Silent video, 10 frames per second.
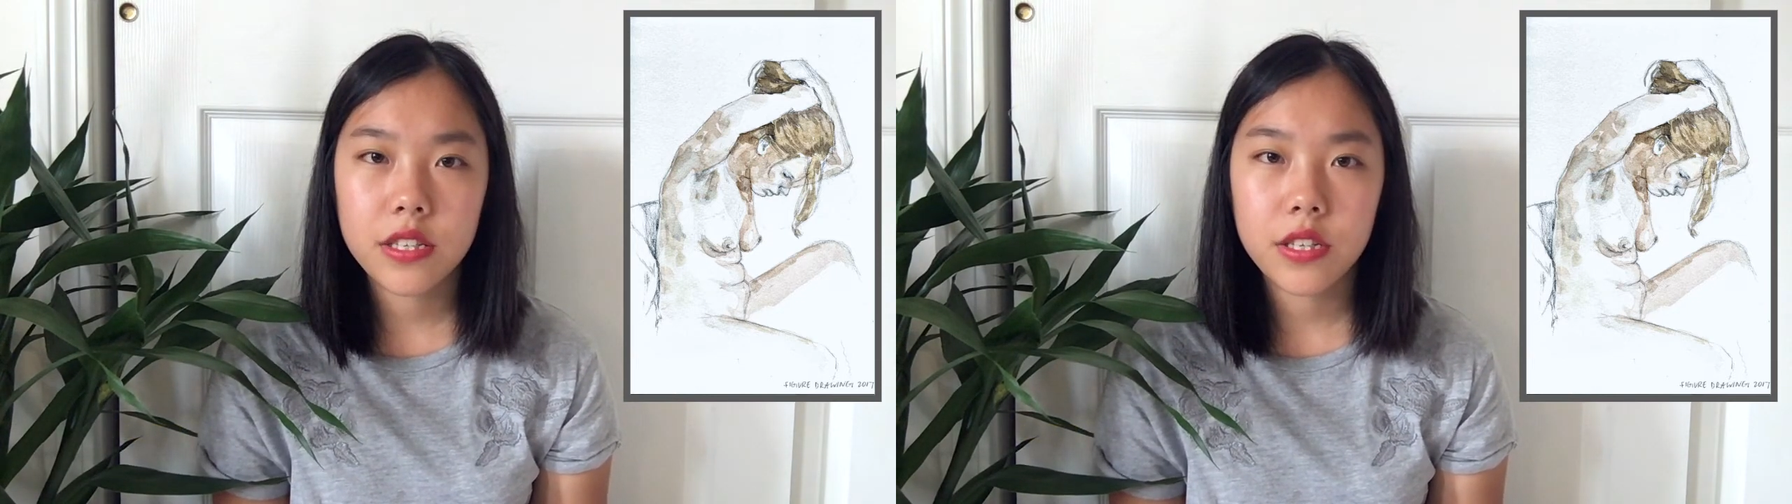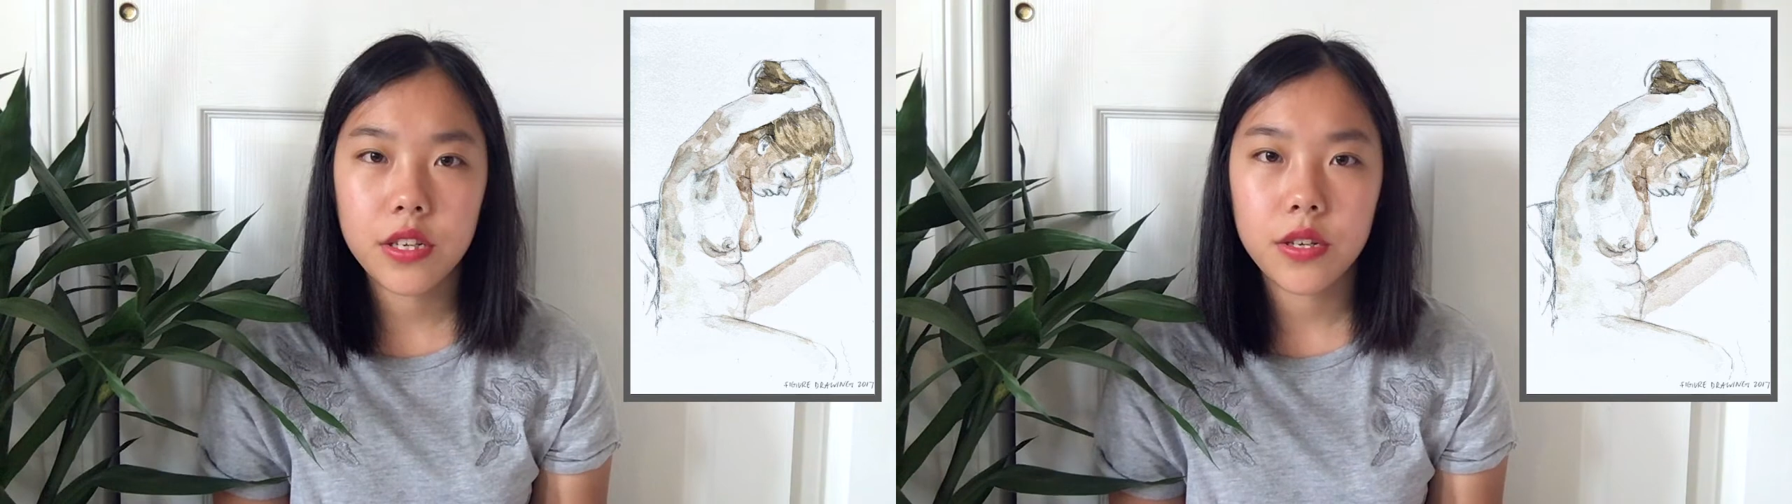
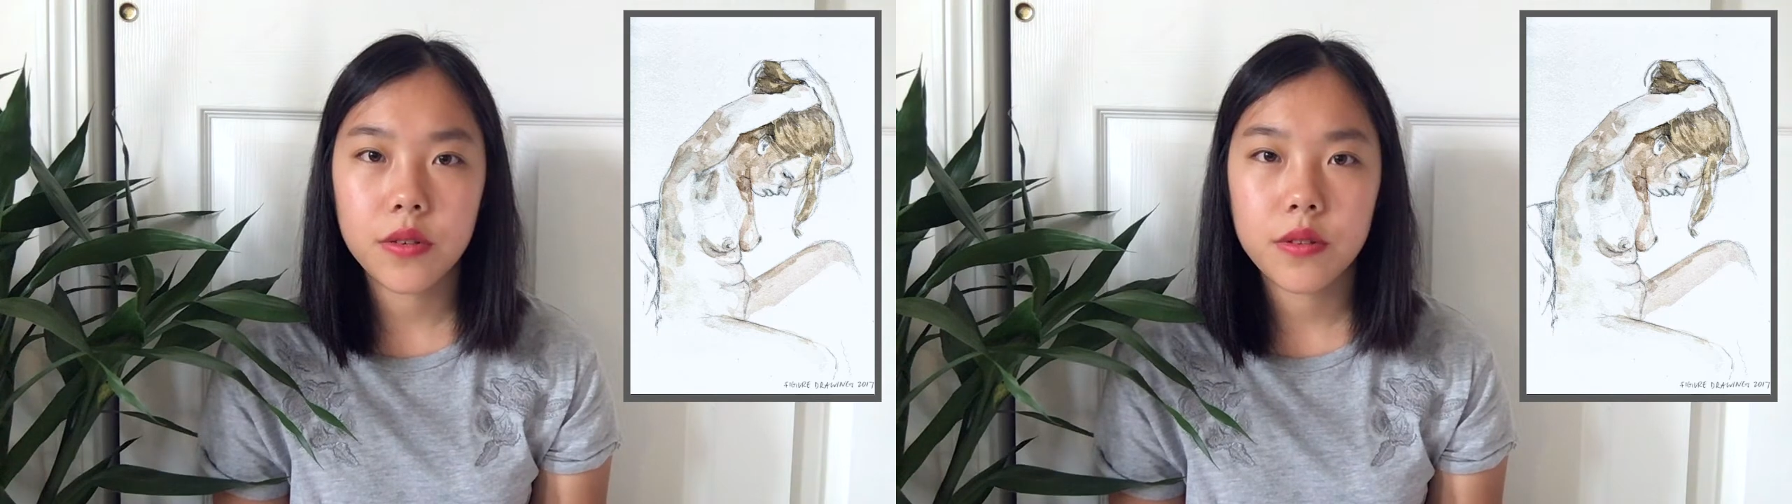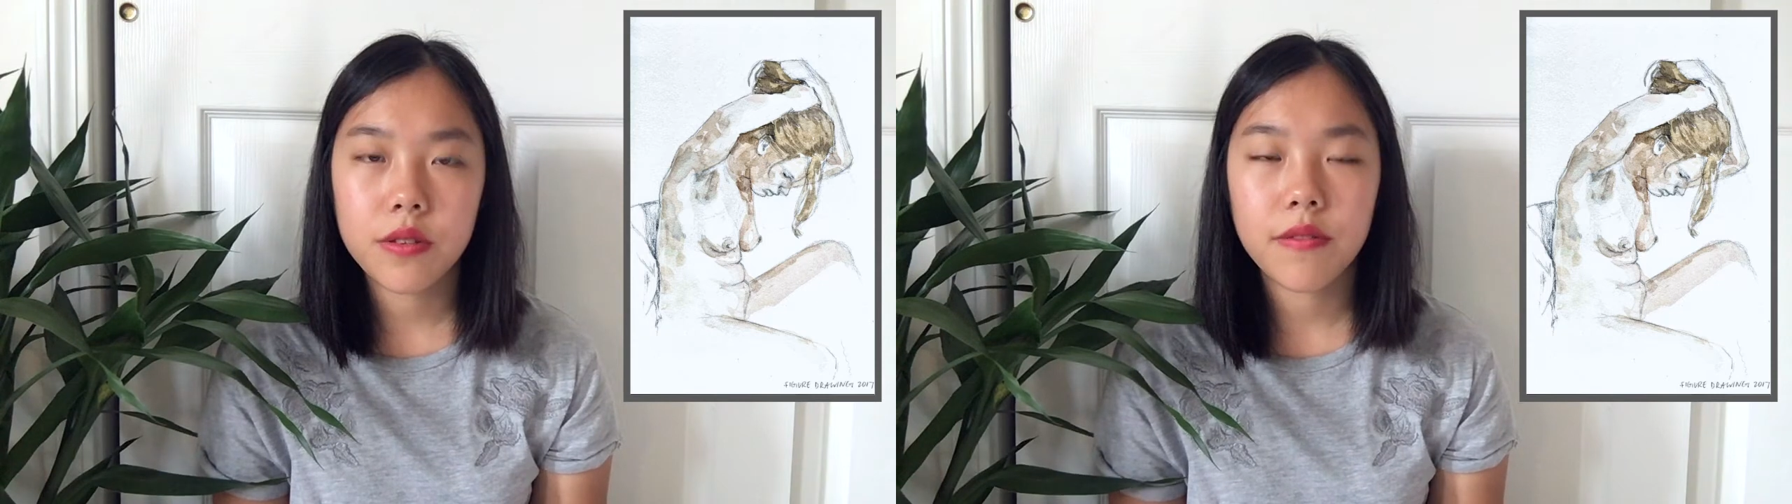to
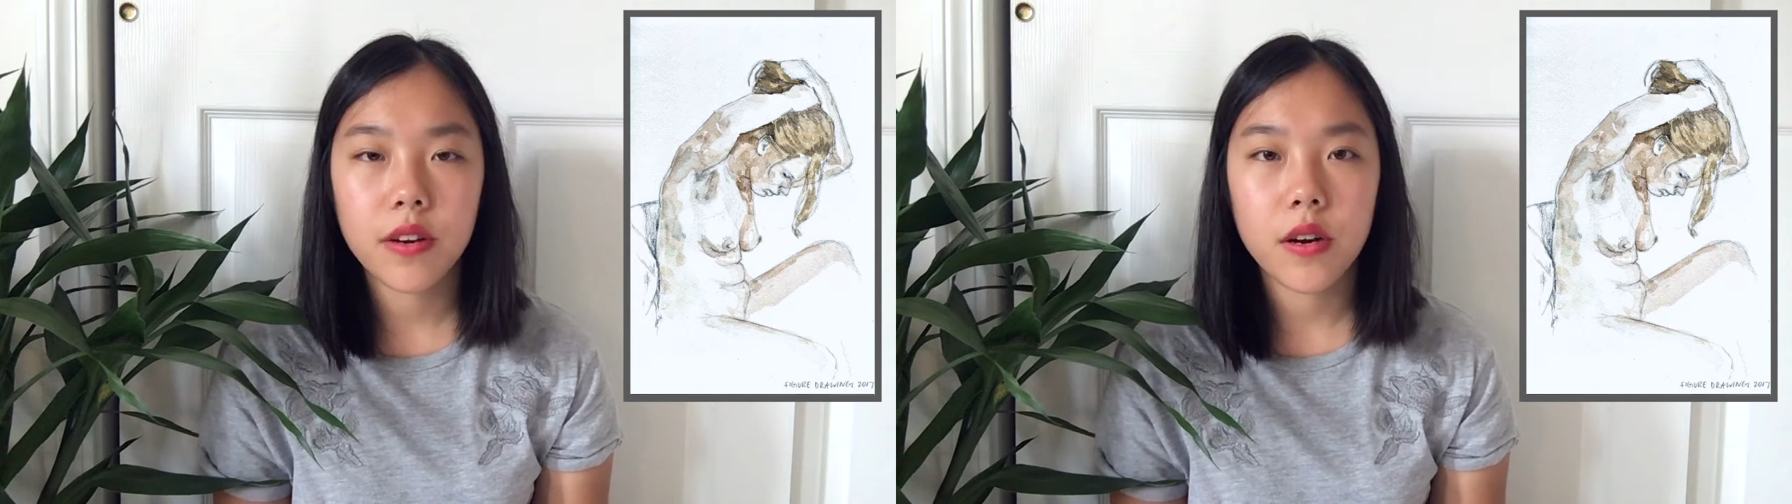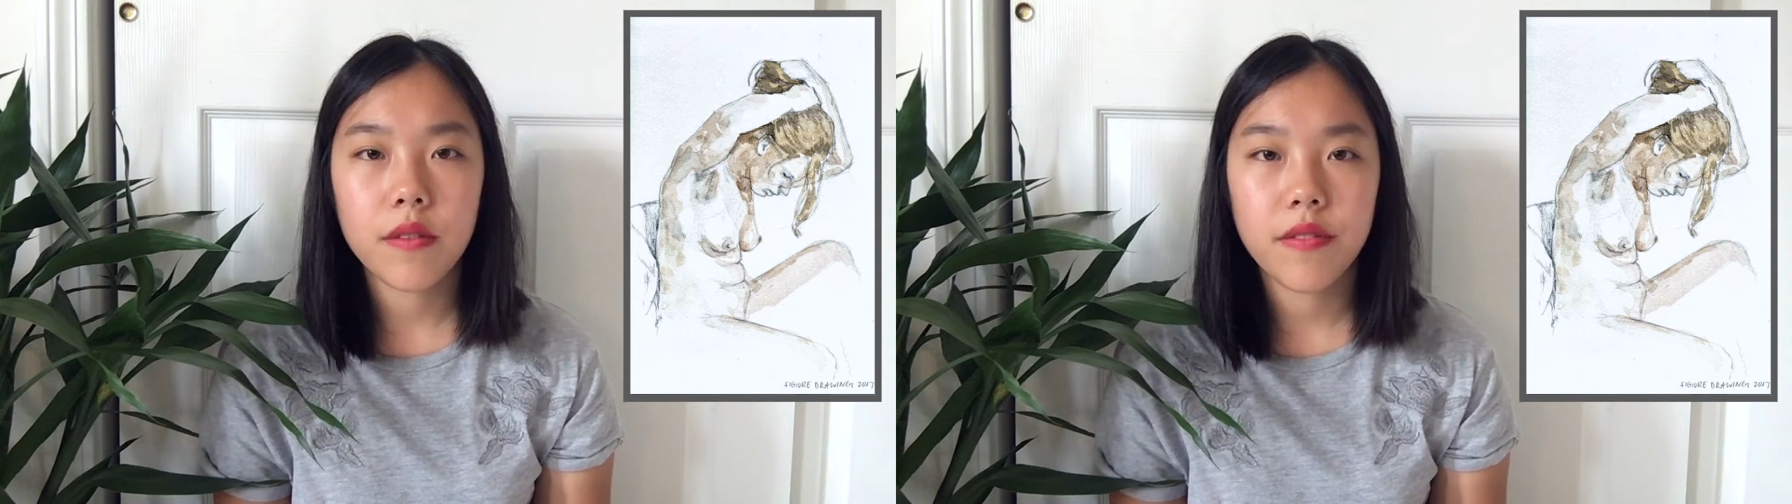use
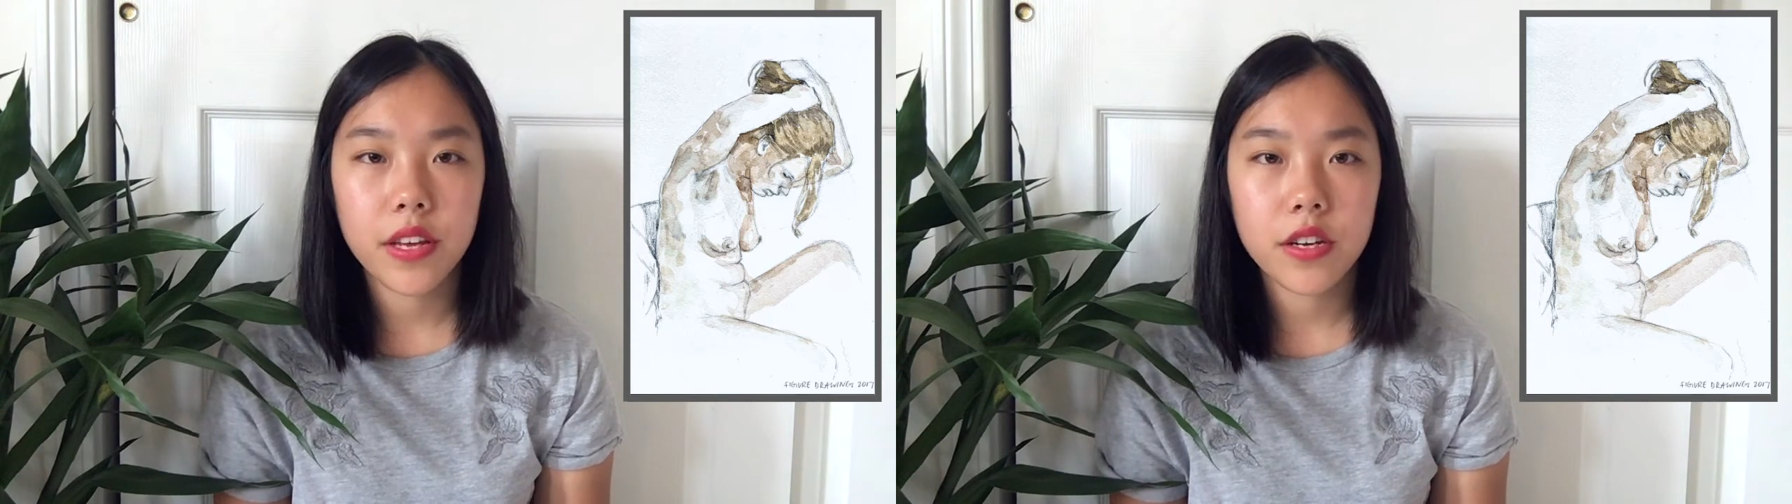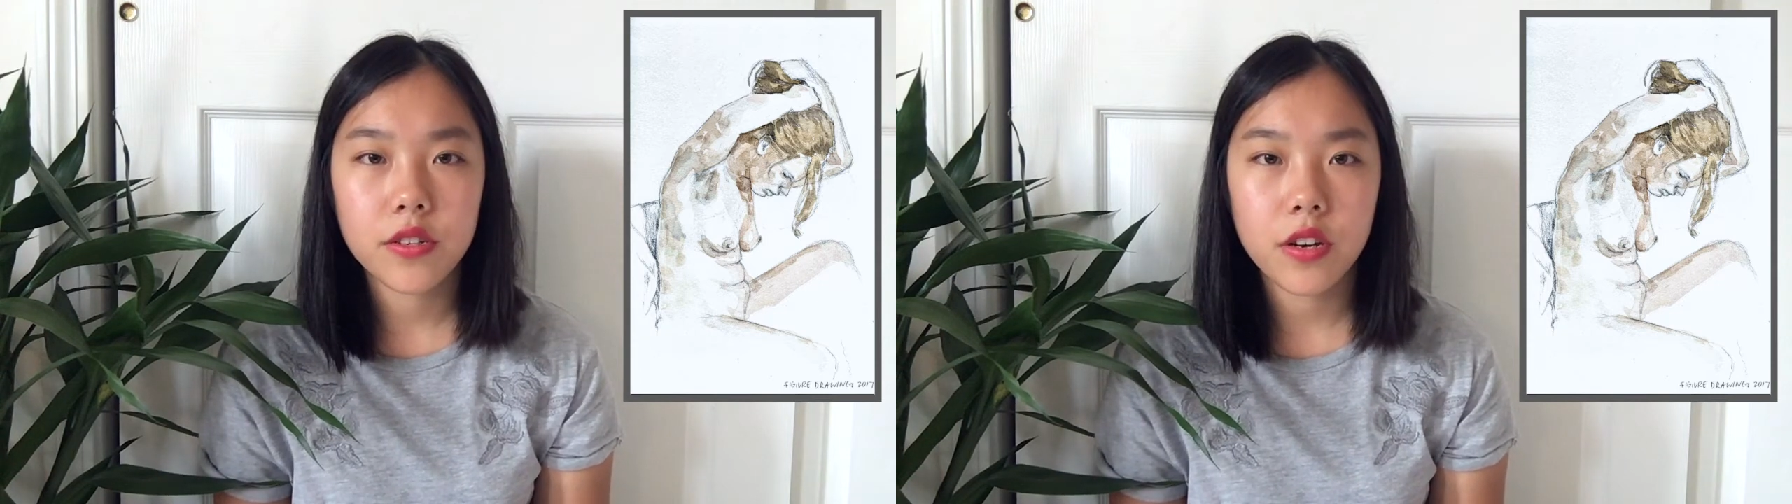for
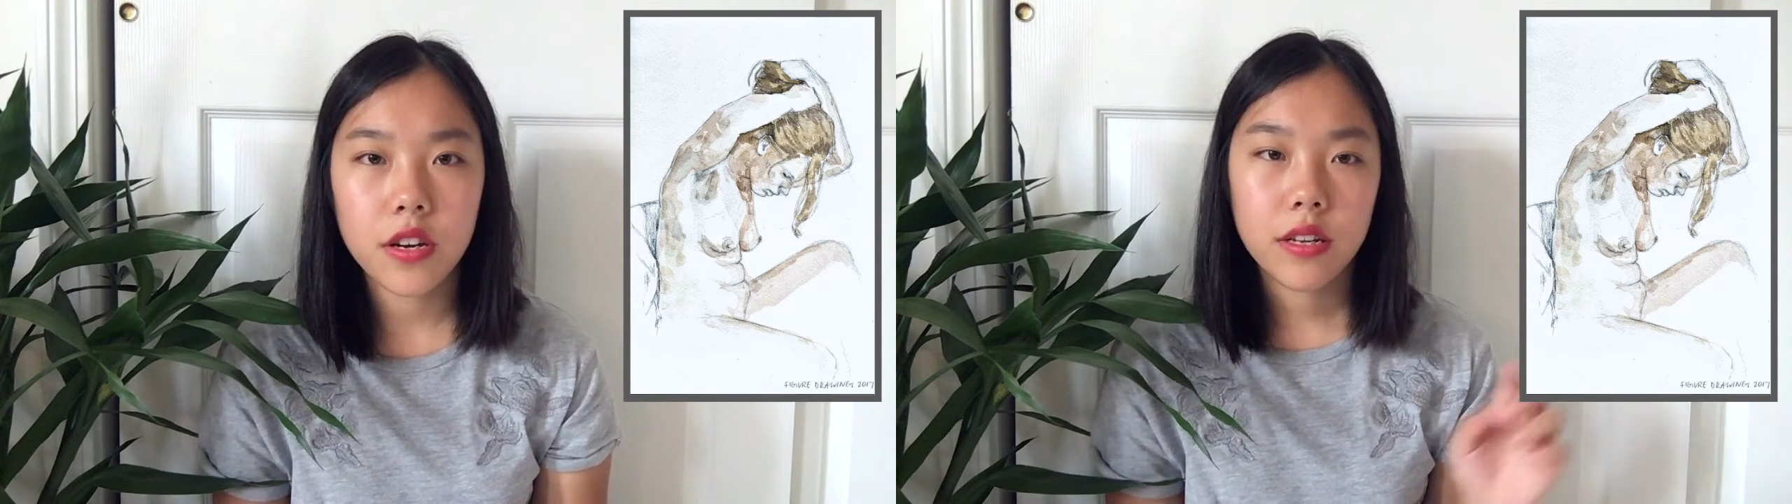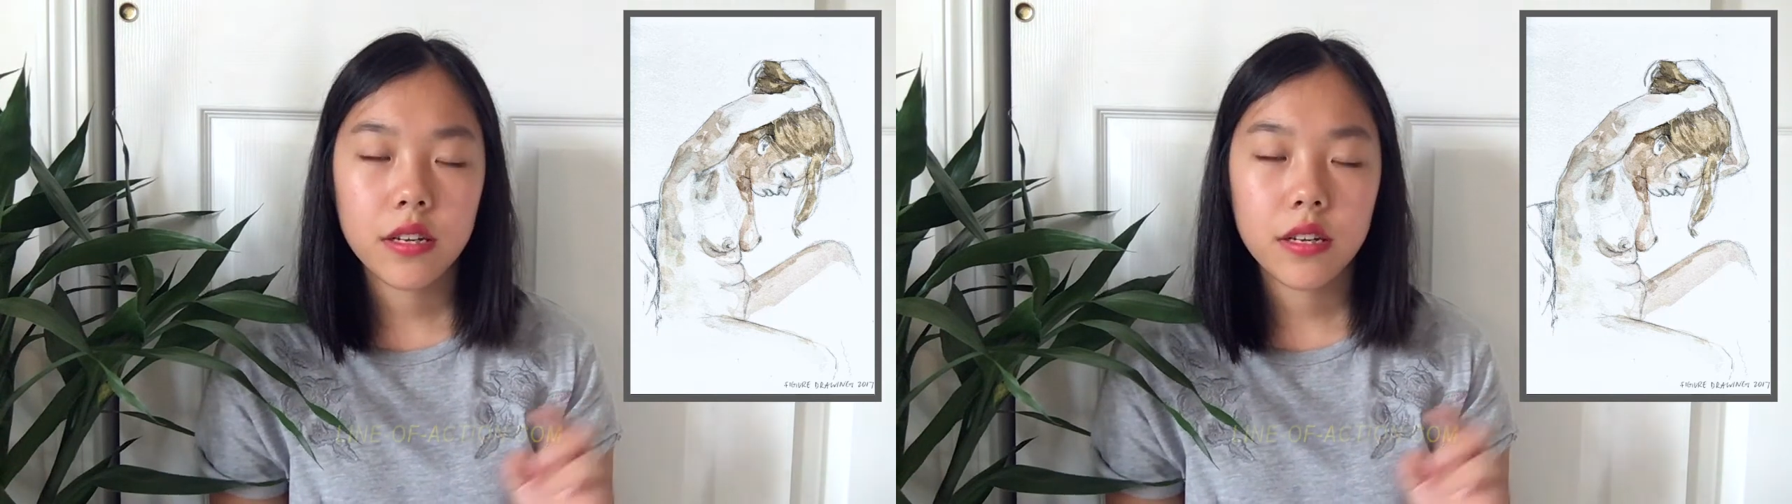figure drawing.